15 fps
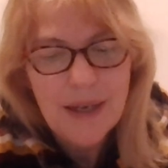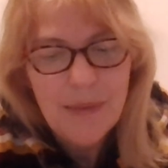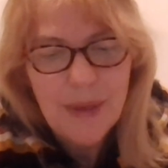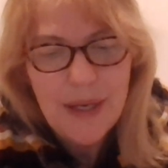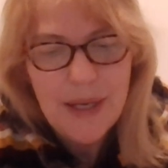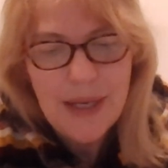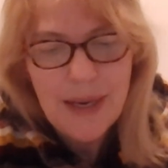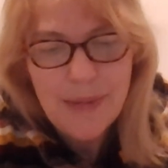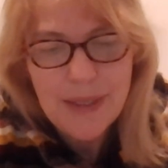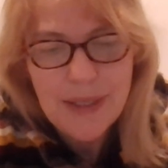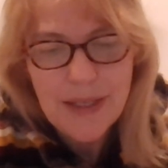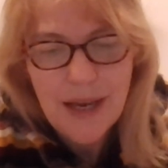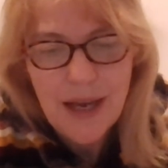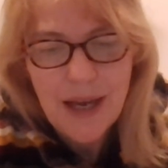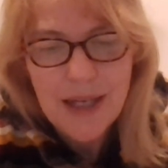but he kept
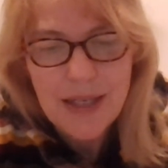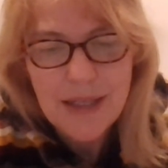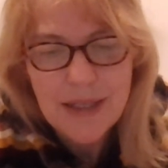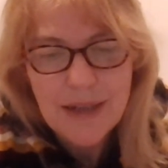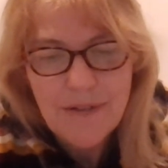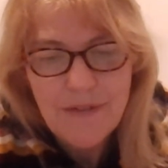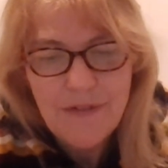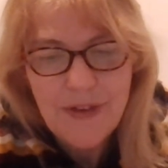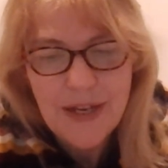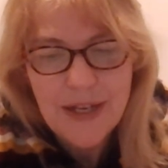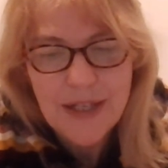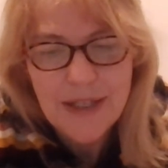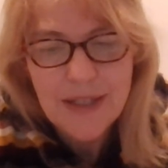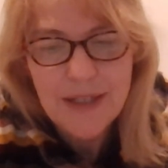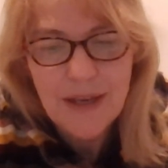his eyes
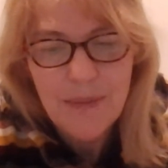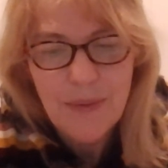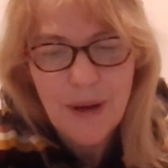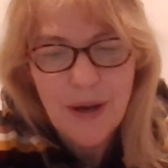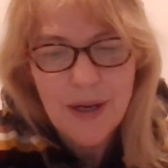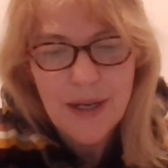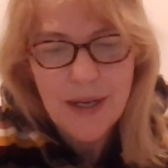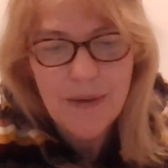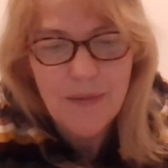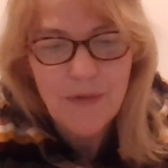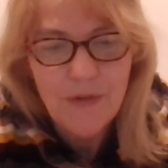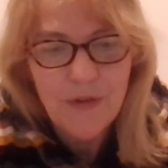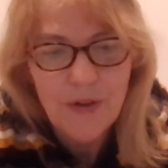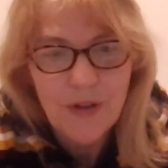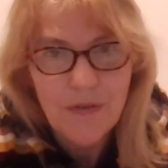fixed upon him,
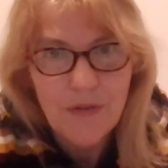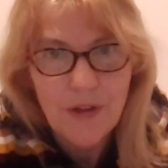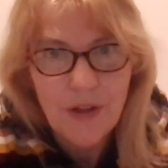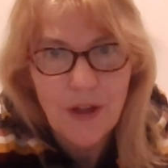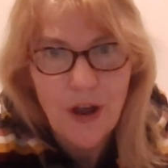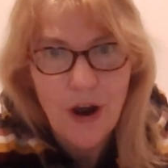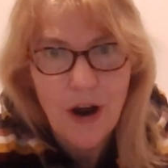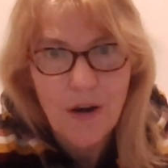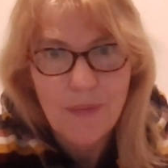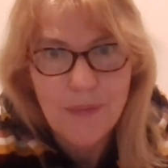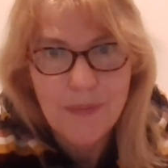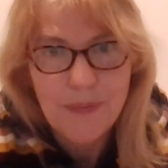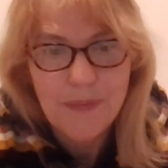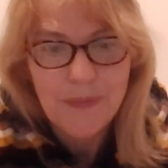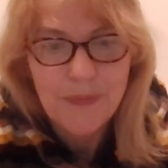full of alarm.